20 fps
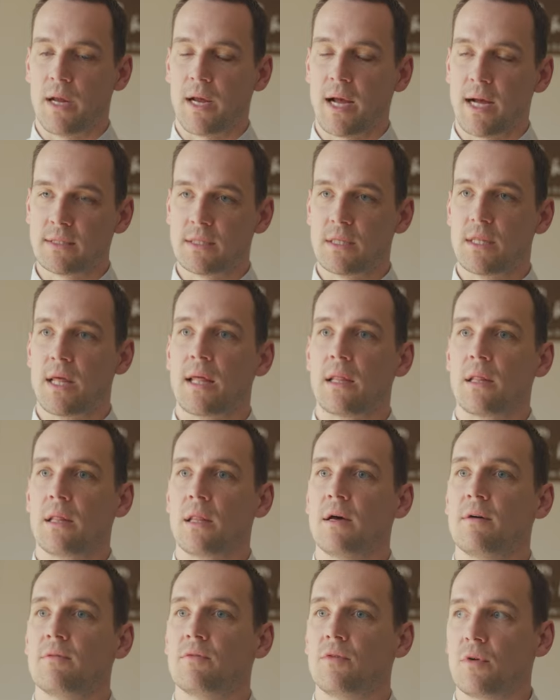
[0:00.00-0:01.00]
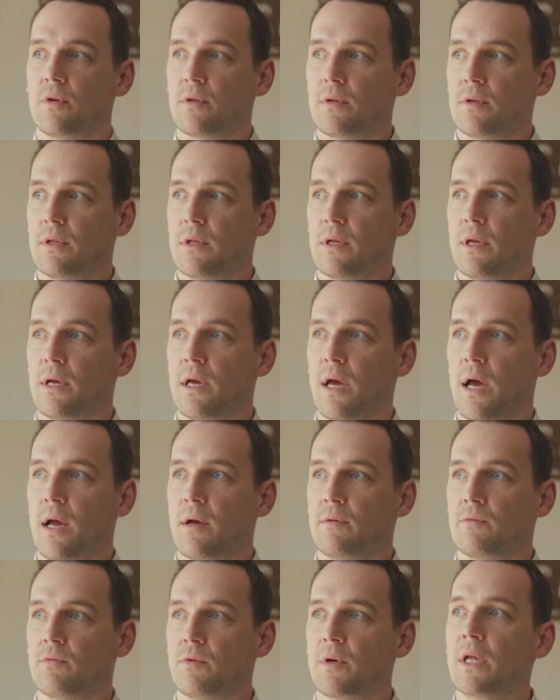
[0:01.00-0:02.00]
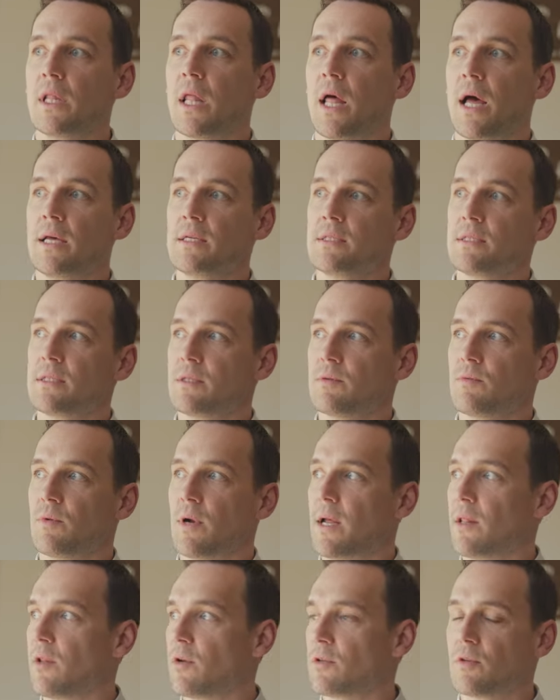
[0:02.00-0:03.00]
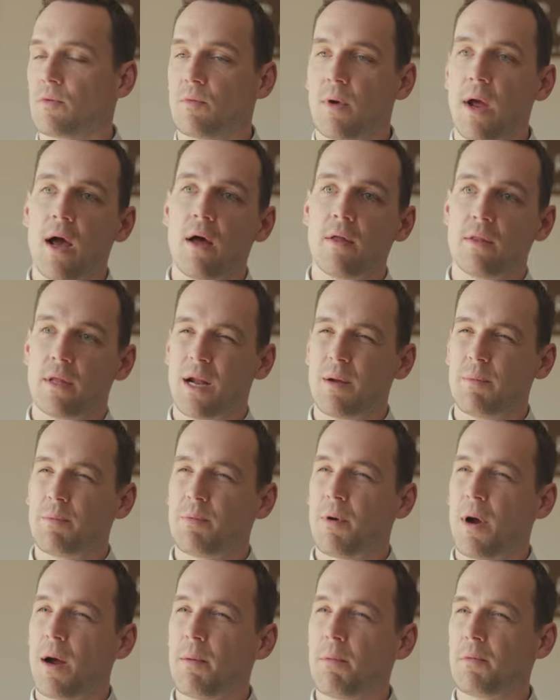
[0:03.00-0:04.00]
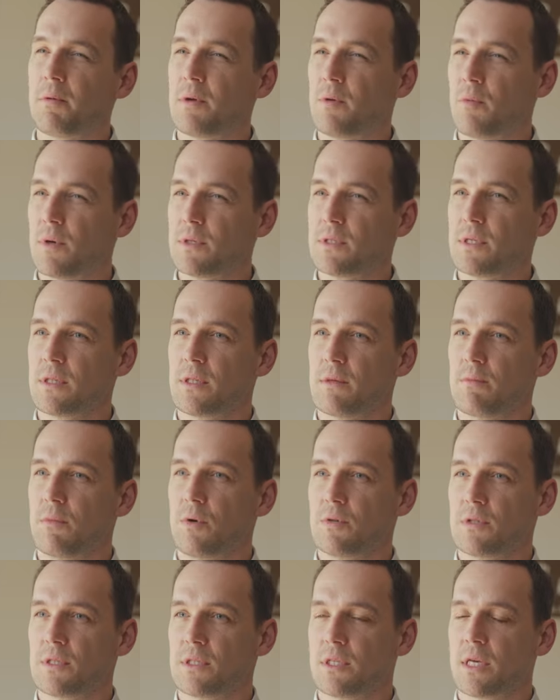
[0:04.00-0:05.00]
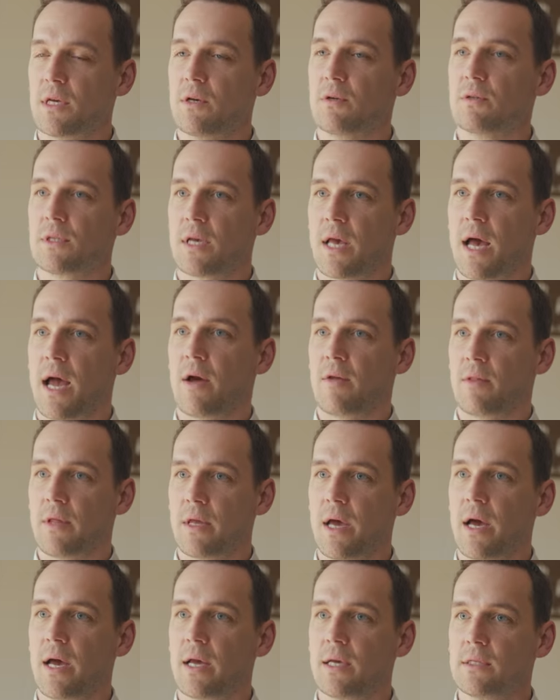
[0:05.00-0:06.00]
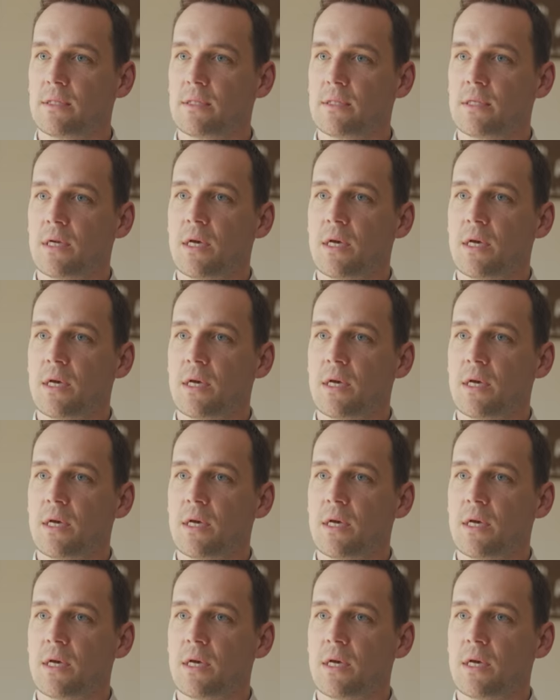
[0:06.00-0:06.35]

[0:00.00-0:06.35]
I got to that level, I realized when I looked around that I probably wasn't the most skilled guy on the ice,